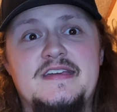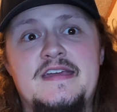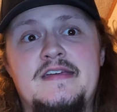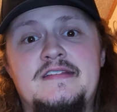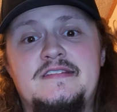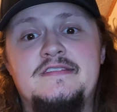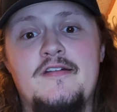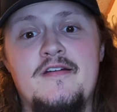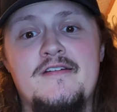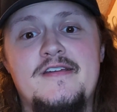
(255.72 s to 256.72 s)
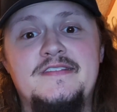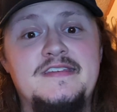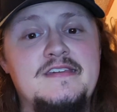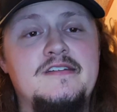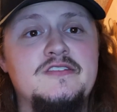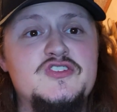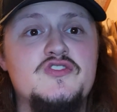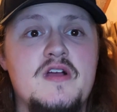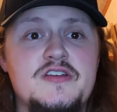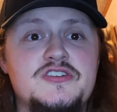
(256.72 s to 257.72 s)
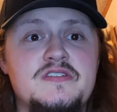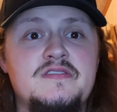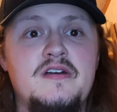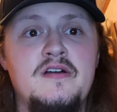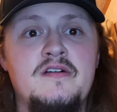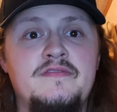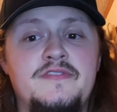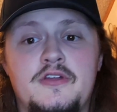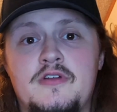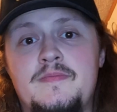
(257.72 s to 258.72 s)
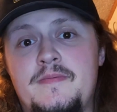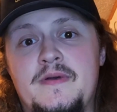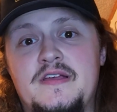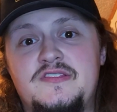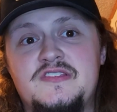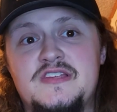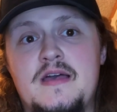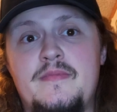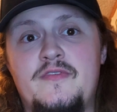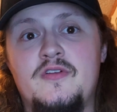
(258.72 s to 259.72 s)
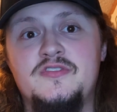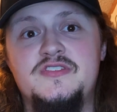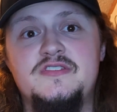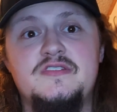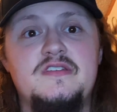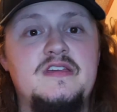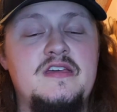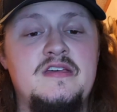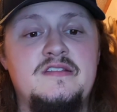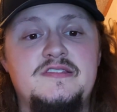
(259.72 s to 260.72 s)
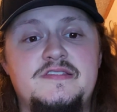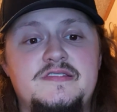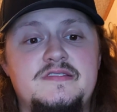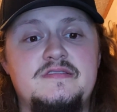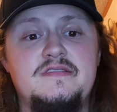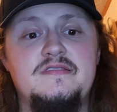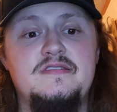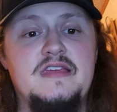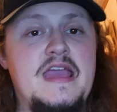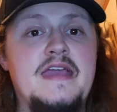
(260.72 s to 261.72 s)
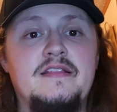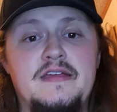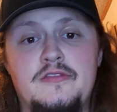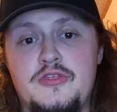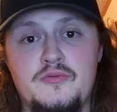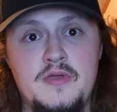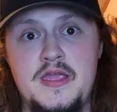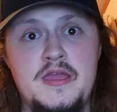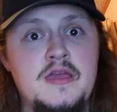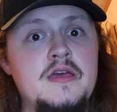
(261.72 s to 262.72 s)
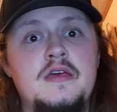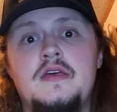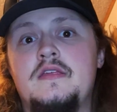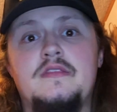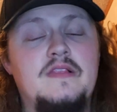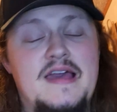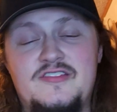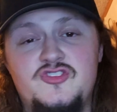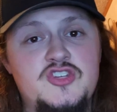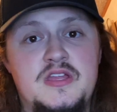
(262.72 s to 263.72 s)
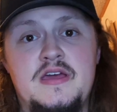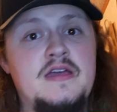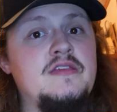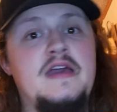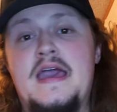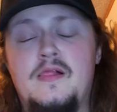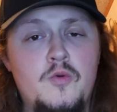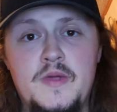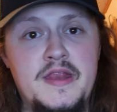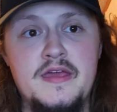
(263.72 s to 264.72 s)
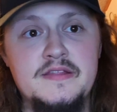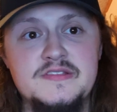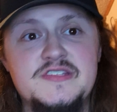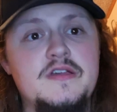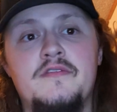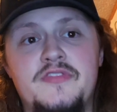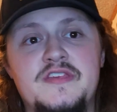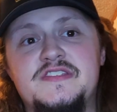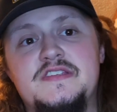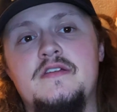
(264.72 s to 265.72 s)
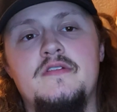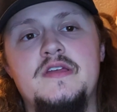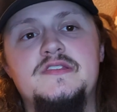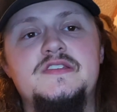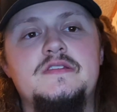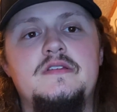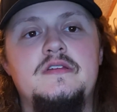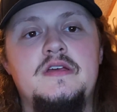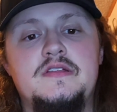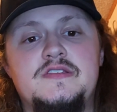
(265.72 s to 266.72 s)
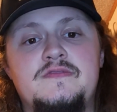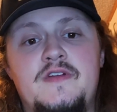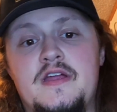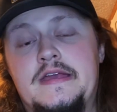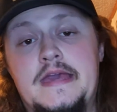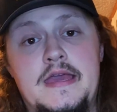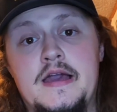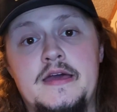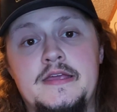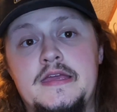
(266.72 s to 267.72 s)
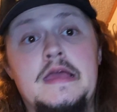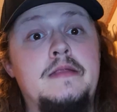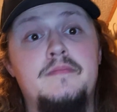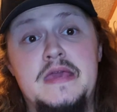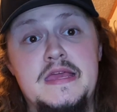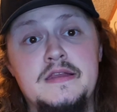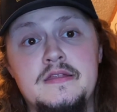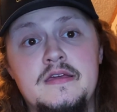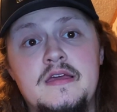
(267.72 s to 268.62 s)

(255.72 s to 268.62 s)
and dark deconstruction of the creepypasta Zombiverse. It's the Alien 3, The Last Jedi, the Halloween ends of this series. It's very chaotic and mean,